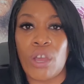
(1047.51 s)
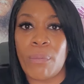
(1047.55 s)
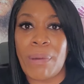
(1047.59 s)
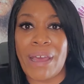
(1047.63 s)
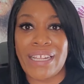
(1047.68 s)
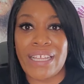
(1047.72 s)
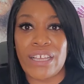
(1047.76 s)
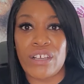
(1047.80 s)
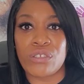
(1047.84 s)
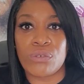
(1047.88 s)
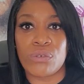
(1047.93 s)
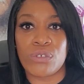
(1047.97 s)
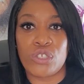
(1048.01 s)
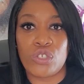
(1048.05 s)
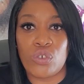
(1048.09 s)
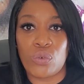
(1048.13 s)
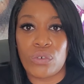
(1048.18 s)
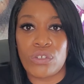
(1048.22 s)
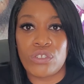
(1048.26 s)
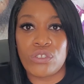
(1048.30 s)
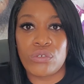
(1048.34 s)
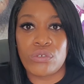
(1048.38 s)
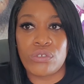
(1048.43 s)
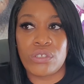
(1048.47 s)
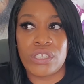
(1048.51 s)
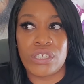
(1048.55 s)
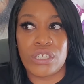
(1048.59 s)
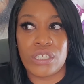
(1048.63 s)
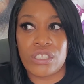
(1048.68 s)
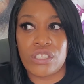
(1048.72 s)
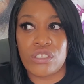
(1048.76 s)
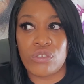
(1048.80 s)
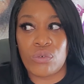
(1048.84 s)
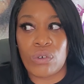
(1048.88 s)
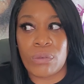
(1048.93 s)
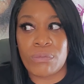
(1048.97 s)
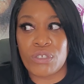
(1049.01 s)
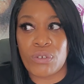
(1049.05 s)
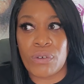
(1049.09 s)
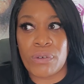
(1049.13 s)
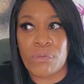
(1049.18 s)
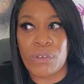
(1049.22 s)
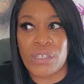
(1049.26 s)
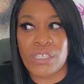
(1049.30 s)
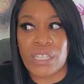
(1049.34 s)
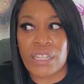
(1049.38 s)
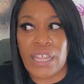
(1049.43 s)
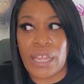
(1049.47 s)
Nobody else was doing it to him, so
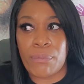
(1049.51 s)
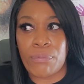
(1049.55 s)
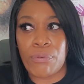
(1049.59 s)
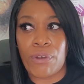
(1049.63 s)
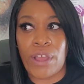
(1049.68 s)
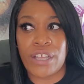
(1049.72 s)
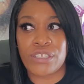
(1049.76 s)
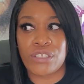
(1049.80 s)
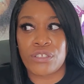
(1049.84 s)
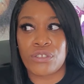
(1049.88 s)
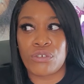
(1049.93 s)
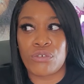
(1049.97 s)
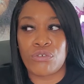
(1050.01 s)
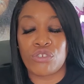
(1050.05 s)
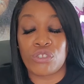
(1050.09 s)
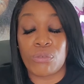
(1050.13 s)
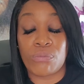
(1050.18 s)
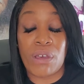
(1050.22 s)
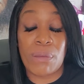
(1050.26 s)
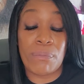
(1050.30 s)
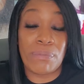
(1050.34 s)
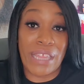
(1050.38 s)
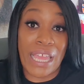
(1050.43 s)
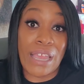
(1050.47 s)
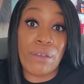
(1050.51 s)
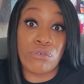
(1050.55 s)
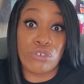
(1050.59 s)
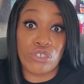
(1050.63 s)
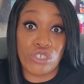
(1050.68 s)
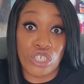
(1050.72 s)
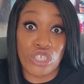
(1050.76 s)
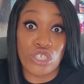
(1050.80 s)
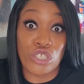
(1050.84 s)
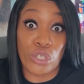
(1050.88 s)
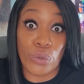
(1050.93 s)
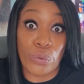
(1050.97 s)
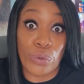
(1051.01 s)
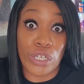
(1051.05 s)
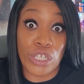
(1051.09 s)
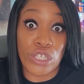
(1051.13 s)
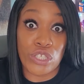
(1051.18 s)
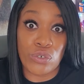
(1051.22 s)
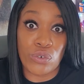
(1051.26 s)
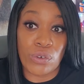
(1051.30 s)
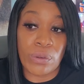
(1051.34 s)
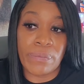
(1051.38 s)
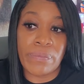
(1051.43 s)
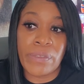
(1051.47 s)
it wasn't like prostitution, but they was just doing it
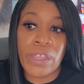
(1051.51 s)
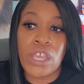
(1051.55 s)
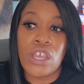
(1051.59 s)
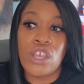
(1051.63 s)
to him.